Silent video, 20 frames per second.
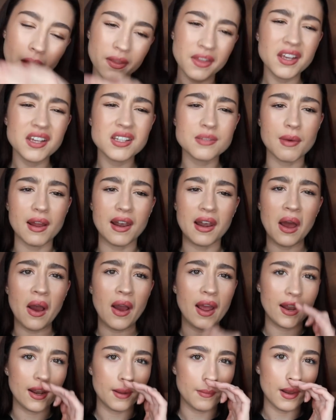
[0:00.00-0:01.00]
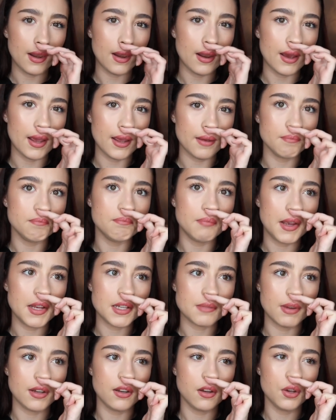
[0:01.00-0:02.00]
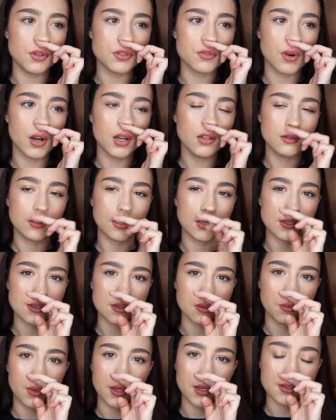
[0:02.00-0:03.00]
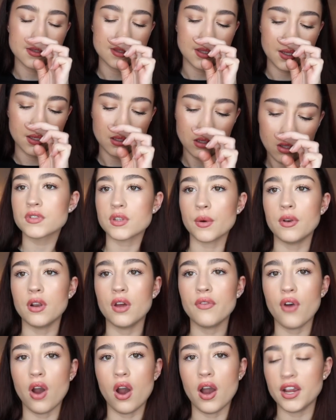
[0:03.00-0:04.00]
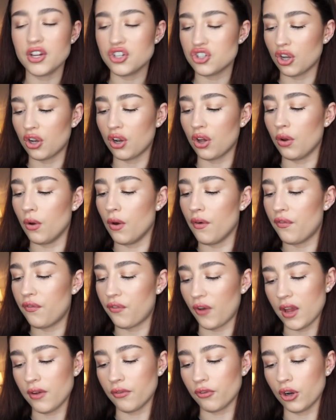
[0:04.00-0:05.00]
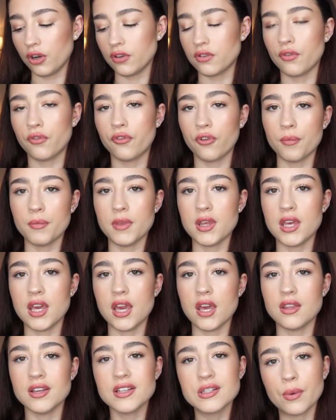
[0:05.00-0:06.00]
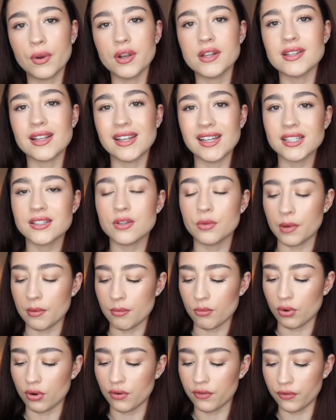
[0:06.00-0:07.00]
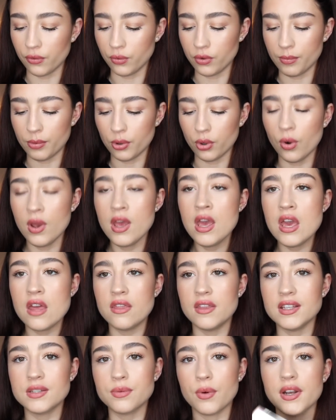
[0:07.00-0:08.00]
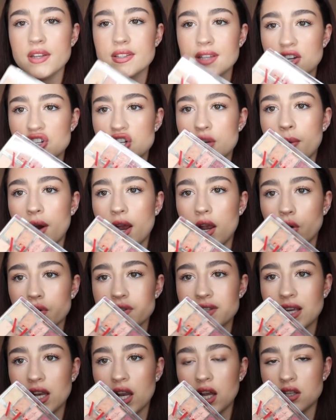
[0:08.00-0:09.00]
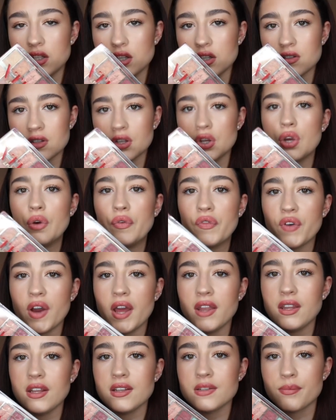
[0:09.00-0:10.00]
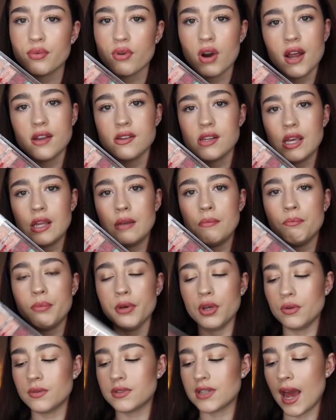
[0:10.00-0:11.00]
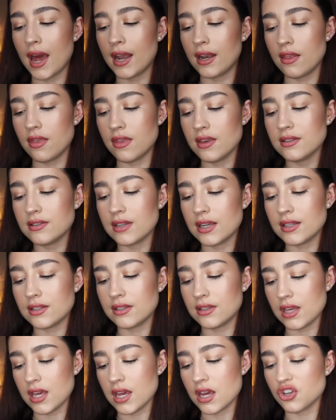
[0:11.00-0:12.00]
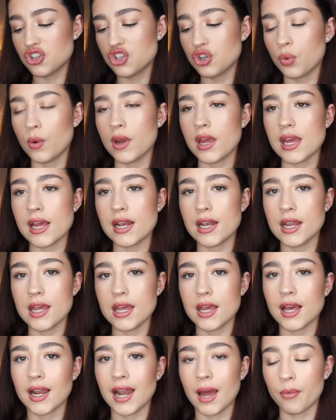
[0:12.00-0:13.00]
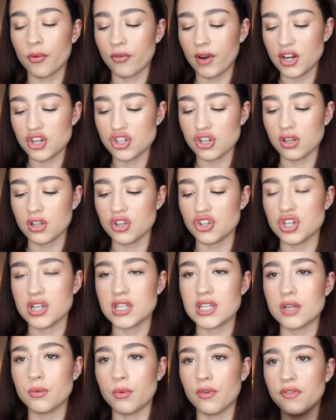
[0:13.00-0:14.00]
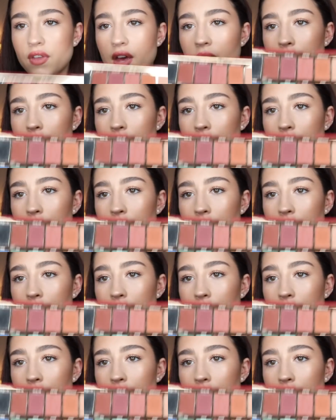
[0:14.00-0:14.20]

I think it's my light. Like, my light makes my nose run. It's the weirdest thing. So another eyeshadow favourite from the year. This one is a little bit more affordable. This one is actually by Lottie London, so you can find this brand in Boots, and this is the Twee Lee collaboration that she did with